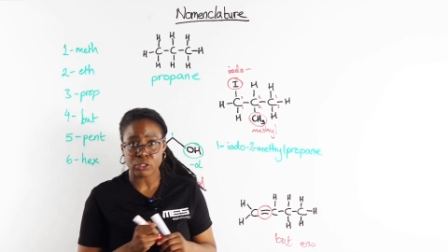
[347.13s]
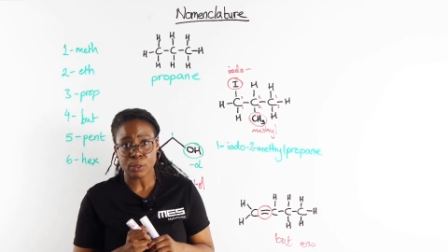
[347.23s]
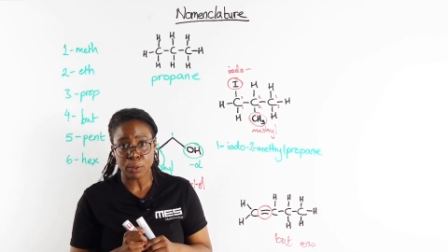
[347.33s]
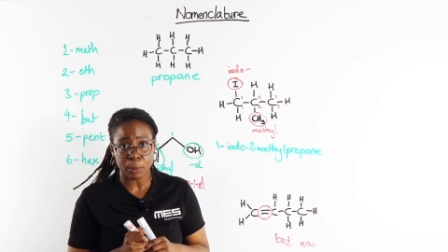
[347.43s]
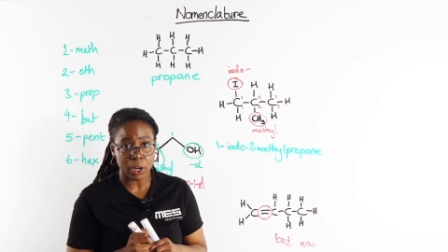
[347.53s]
a
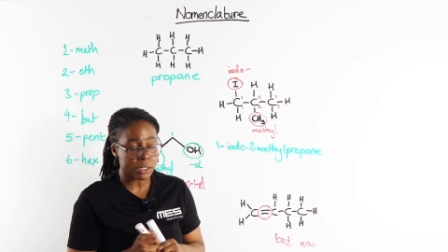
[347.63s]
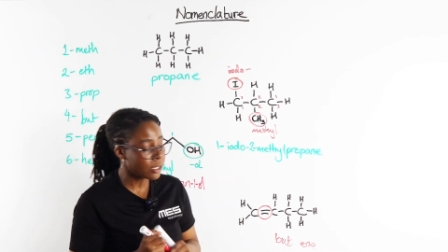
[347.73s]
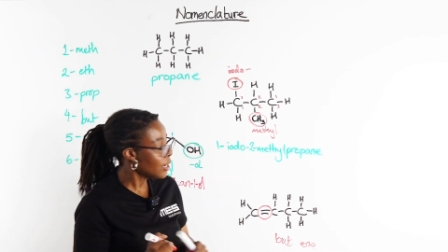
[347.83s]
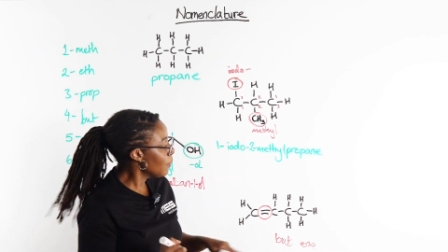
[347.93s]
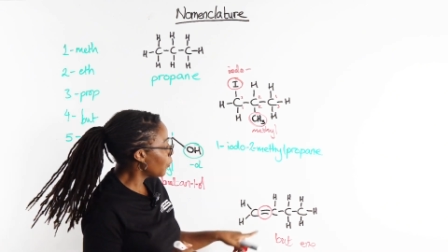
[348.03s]
triple
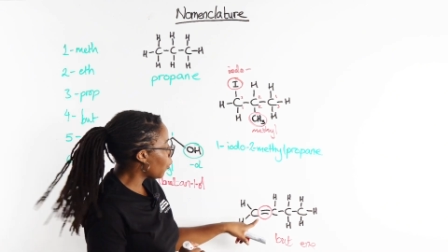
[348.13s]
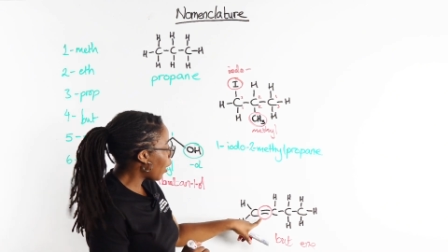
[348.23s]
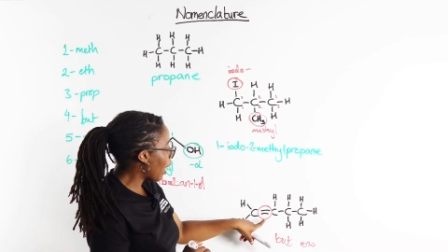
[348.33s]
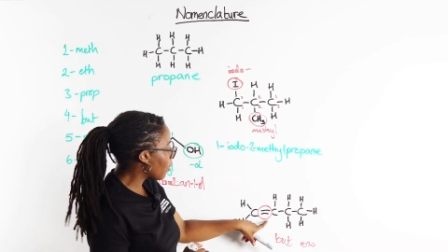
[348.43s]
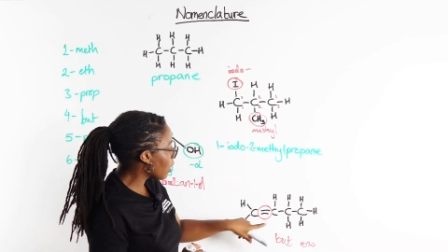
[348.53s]
bond,
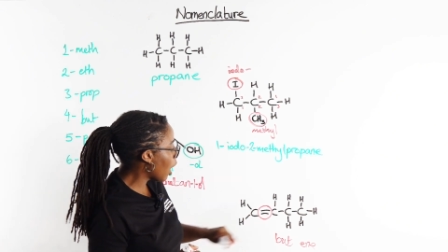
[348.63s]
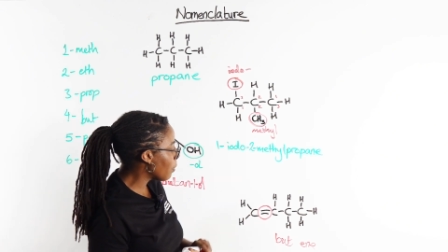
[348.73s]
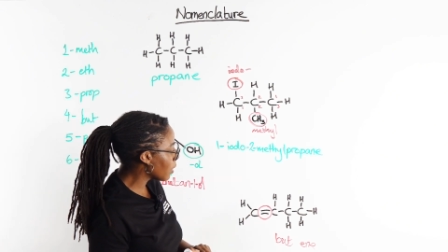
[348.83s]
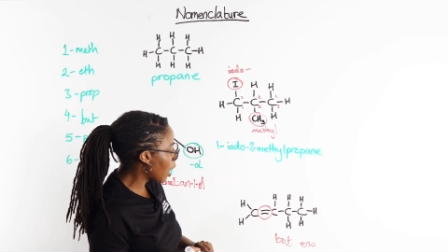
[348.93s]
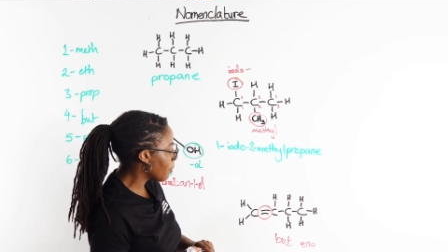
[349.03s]
for our
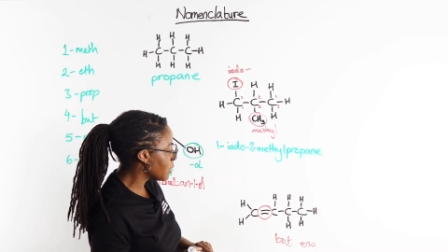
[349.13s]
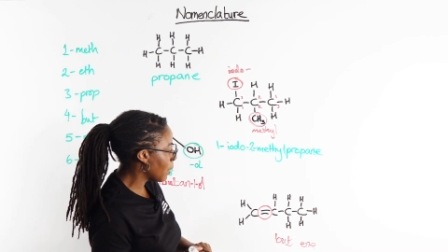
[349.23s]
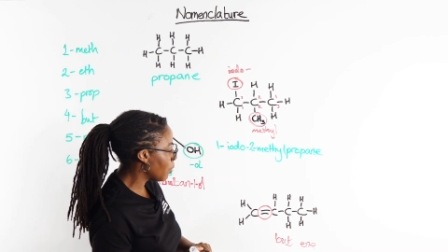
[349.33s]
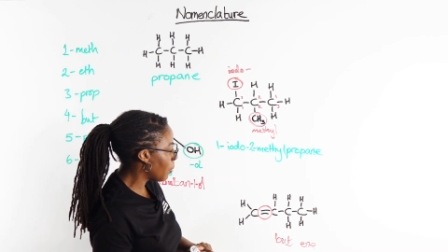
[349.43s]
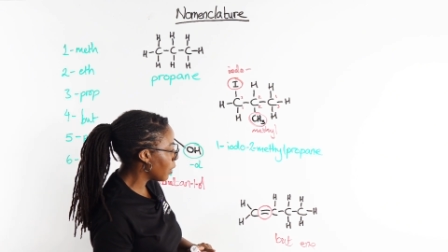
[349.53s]
carbon-carbon
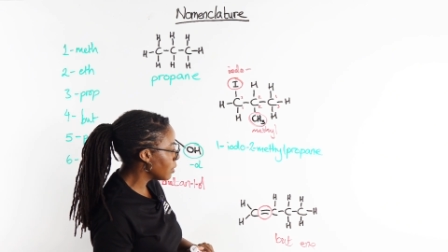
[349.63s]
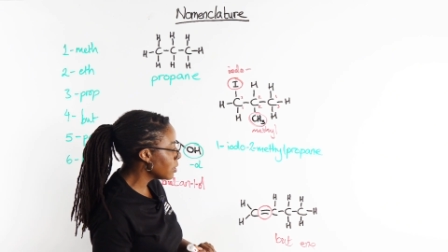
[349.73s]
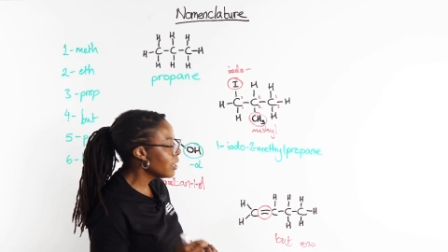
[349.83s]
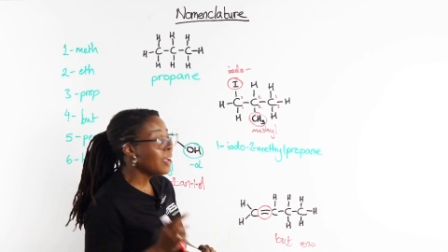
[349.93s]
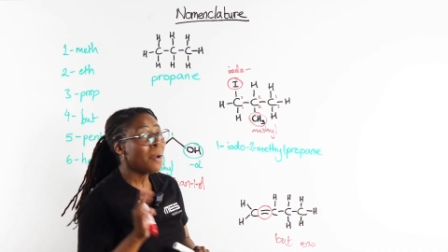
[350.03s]
double
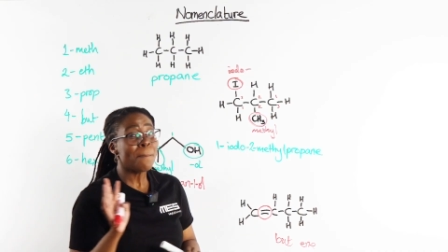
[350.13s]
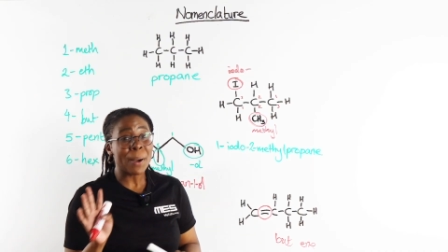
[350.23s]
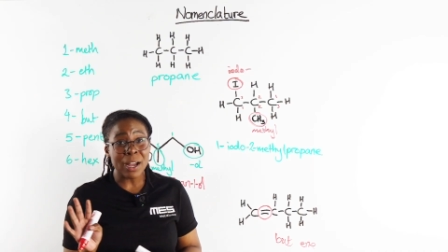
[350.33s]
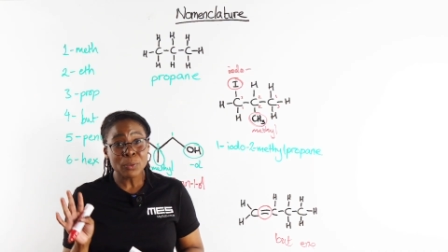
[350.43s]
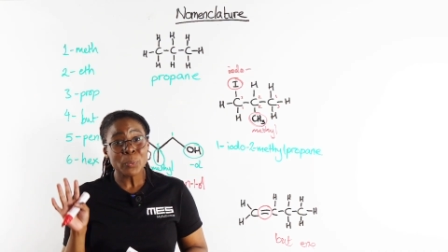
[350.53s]
bond.
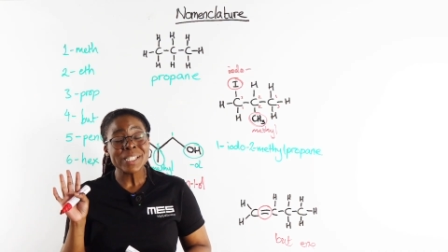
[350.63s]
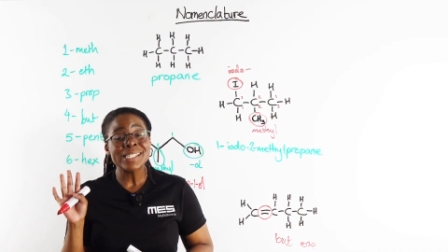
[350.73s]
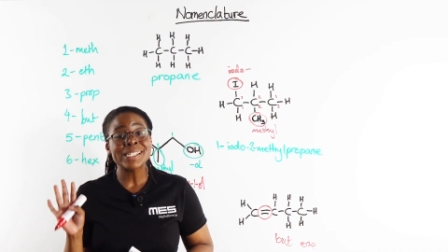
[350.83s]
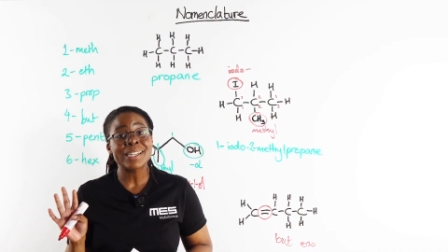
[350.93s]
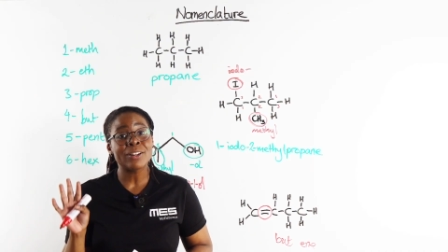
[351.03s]
But we
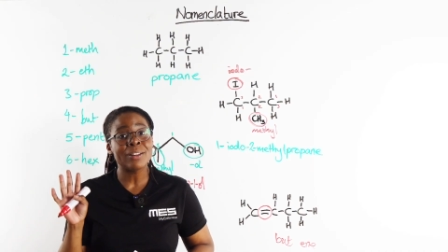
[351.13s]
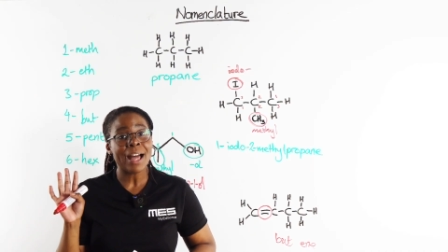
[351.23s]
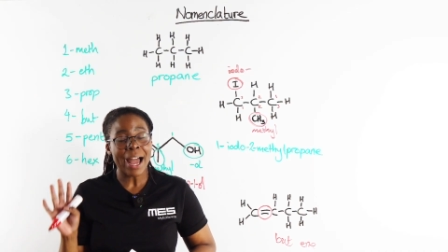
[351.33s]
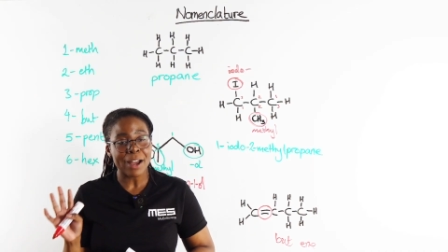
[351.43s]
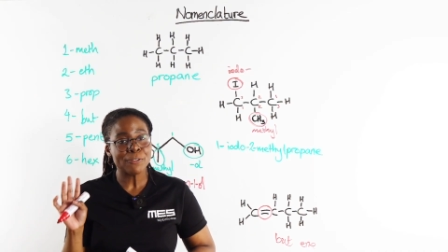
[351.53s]
still
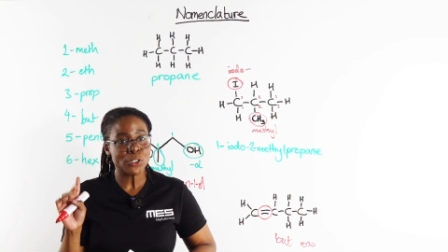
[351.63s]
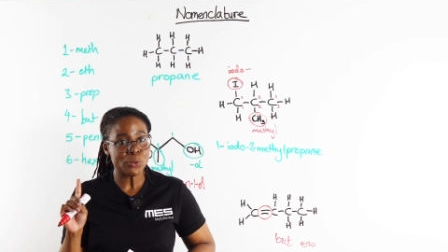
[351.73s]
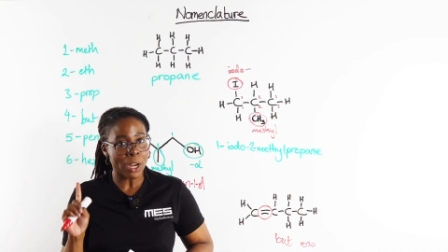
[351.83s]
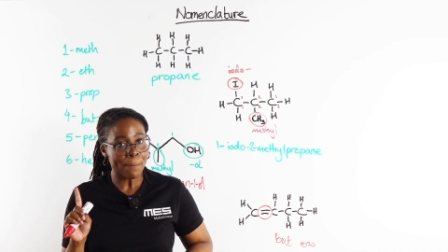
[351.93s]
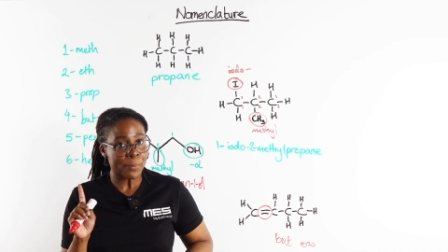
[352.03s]
have to
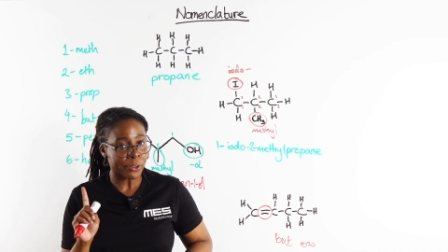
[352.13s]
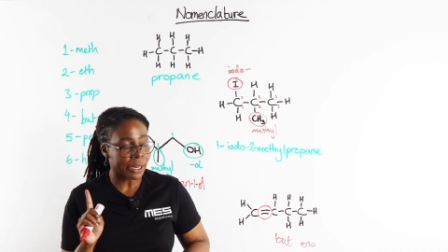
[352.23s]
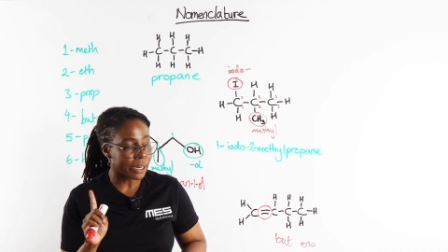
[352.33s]
number